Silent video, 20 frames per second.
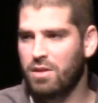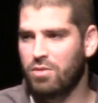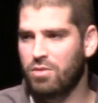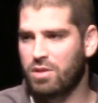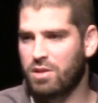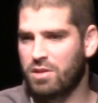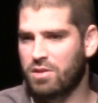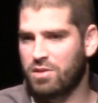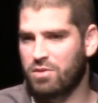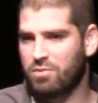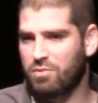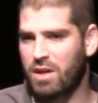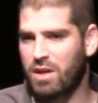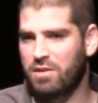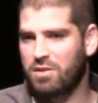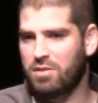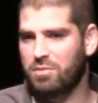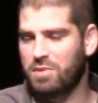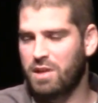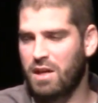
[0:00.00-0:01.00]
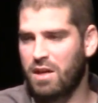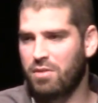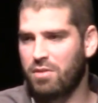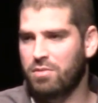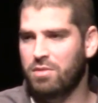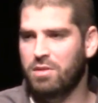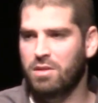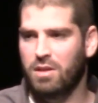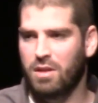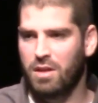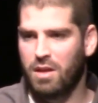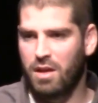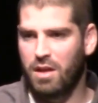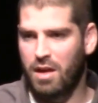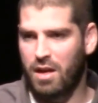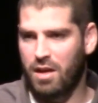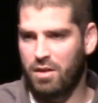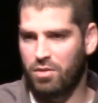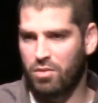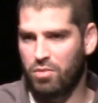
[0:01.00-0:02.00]
you can just write them down
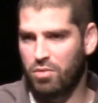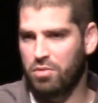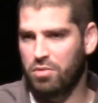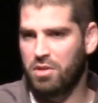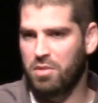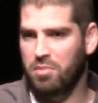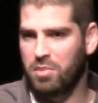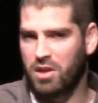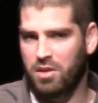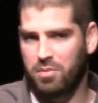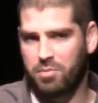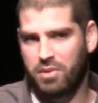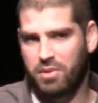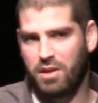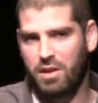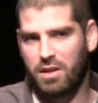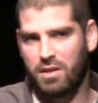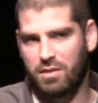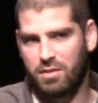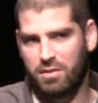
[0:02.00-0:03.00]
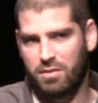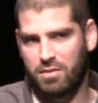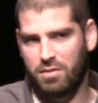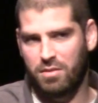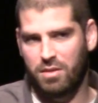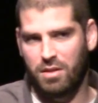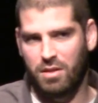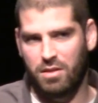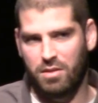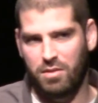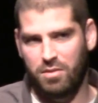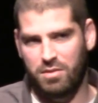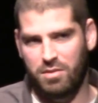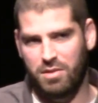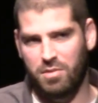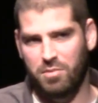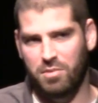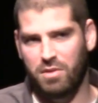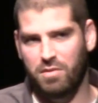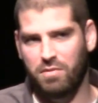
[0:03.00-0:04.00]
and hold them up, and
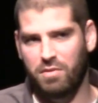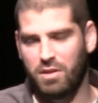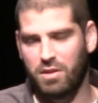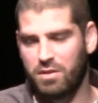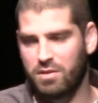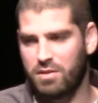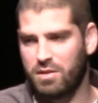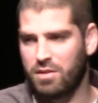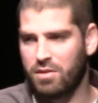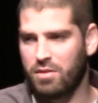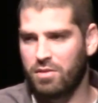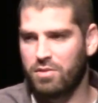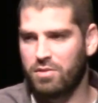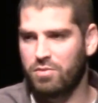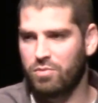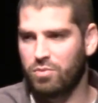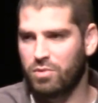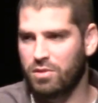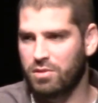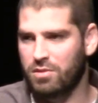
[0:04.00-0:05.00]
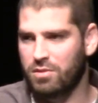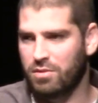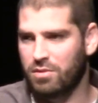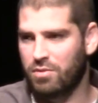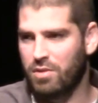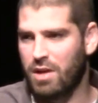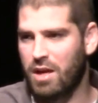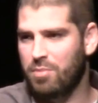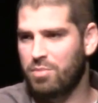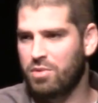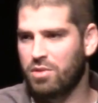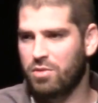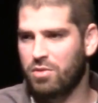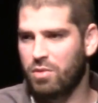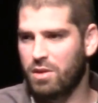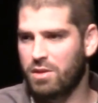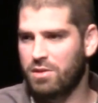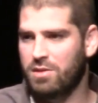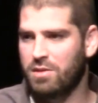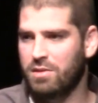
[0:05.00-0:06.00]
some of the volunteers will grab your
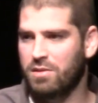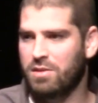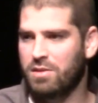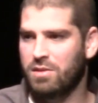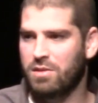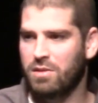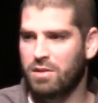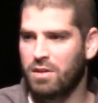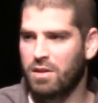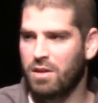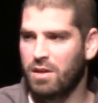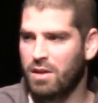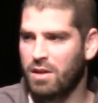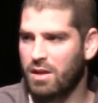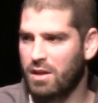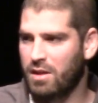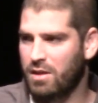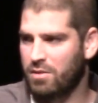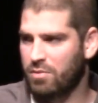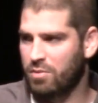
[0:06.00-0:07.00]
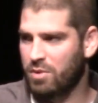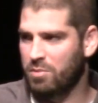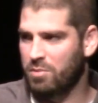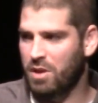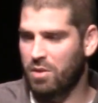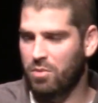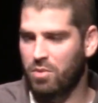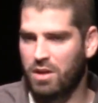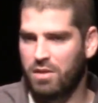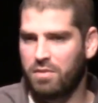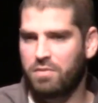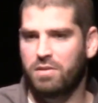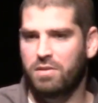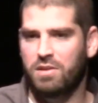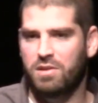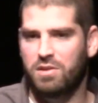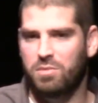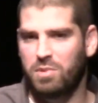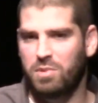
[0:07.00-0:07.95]
questions. And when my wife is